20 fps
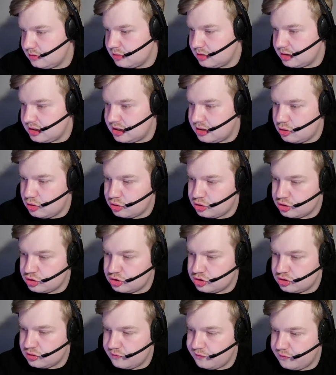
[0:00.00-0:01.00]

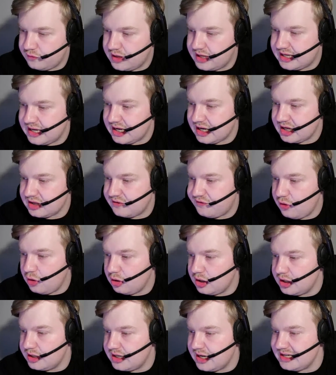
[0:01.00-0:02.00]
Cook's free kick, it's
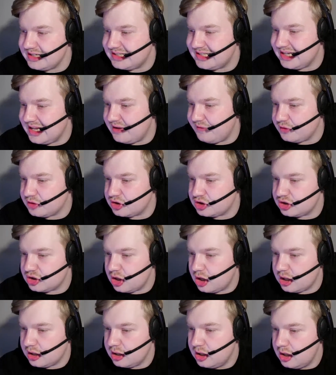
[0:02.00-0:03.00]
fallen nicely for
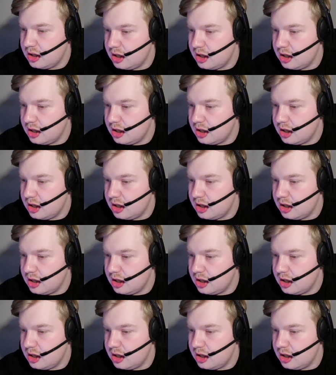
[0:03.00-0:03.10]
Scott,